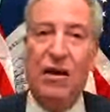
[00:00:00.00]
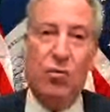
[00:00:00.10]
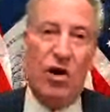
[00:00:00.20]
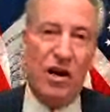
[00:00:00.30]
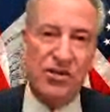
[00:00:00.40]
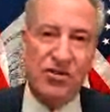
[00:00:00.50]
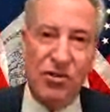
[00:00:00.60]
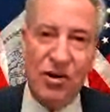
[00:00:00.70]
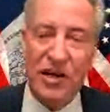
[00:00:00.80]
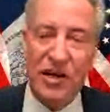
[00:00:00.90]
they want a
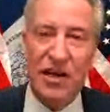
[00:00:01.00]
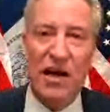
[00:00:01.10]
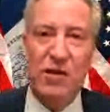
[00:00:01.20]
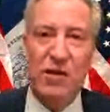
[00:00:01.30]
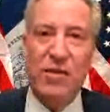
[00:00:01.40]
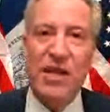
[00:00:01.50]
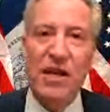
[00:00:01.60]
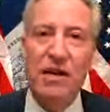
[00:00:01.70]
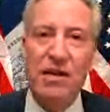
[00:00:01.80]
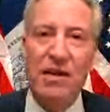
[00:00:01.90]
strong
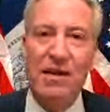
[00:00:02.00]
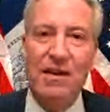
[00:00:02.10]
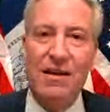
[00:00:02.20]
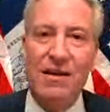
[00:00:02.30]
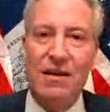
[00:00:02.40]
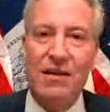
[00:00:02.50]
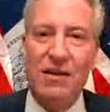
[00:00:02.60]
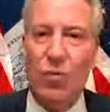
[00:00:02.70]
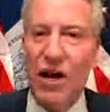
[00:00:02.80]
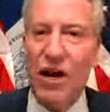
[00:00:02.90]
economy,
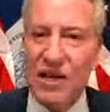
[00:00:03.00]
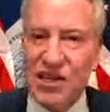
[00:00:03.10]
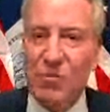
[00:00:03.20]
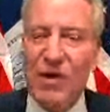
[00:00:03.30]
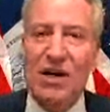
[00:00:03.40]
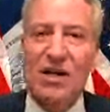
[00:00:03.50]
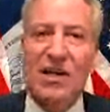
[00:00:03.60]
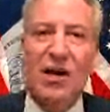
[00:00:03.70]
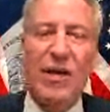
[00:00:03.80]
they want to see America come